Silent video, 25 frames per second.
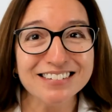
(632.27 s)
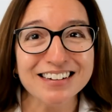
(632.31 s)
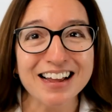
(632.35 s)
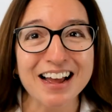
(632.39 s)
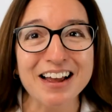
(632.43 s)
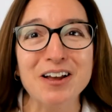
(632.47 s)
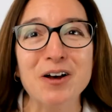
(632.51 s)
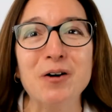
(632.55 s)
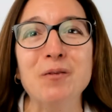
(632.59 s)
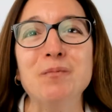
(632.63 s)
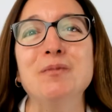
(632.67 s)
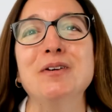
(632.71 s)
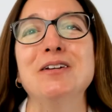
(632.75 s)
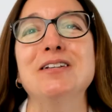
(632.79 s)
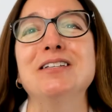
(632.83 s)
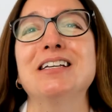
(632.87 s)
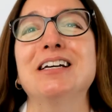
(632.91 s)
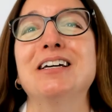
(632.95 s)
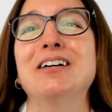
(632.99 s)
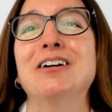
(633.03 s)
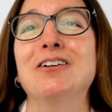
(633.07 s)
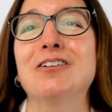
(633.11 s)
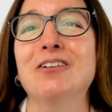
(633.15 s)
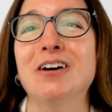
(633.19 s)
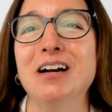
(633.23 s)
I hope you did
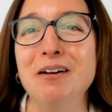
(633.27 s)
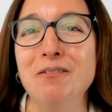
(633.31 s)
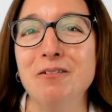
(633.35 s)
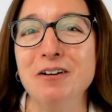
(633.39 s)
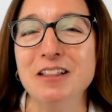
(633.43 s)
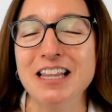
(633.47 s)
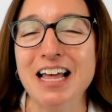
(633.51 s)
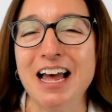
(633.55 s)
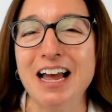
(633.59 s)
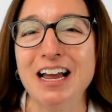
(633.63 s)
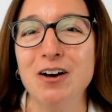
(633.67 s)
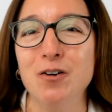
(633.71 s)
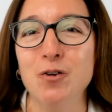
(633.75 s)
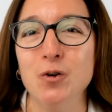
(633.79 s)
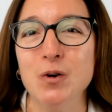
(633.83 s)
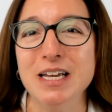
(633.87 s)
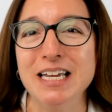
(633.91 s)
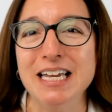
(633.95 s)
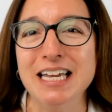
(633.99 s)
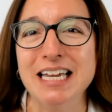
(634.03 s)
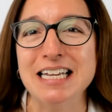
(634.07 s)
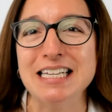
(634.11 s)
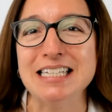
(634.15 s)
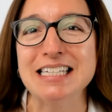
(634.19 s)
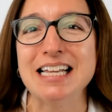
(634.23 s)
great with that
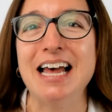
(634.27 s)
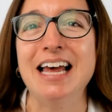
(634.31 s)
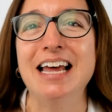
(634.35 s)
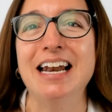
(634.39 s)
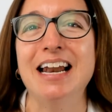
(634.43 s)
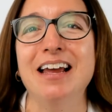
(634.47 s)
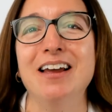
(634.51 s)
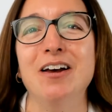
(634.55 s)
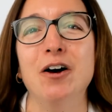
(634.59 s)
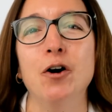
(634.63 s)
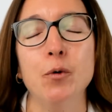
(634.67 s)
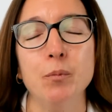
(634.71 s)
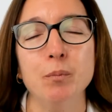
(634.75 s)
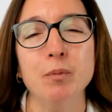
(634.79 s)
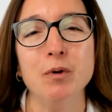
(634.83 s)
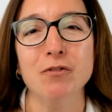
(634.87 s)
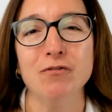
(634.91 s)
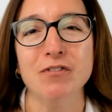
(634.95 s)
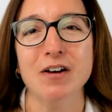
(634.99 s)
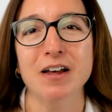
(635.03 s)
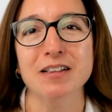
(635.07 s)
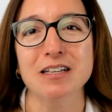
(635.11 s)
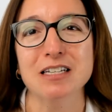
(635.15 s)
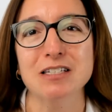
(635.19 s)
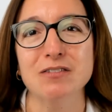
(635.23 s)
quiz, and I hope you
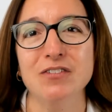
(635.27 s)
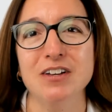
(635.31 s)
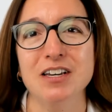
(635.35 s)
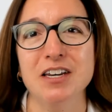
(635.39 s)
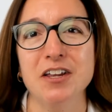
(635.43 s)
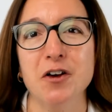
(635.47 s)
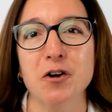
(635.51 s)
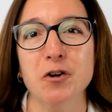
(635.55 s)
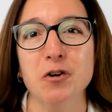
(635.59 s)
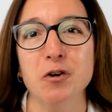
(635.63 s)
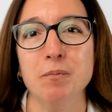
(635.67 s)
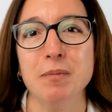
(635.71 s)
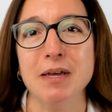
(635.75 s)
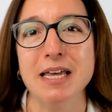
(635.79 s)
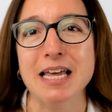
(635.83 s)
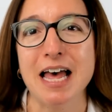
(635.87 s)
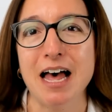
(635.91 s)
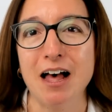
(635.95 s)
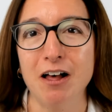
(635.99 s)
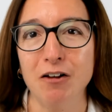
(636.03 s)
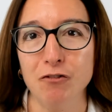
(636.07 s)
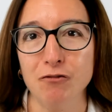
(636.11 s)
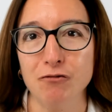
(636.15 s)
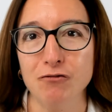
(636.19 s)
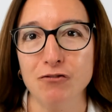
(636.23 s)
found this video to be
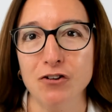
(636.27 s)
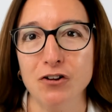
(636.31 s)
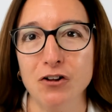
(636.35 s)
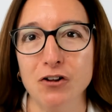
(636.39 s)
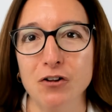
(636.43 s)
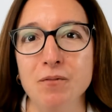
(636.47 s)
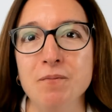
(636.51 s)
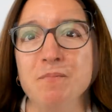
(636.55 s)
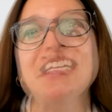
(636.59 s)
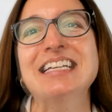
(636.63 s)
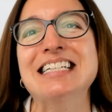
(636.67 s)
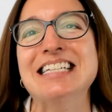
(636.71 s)
helpful.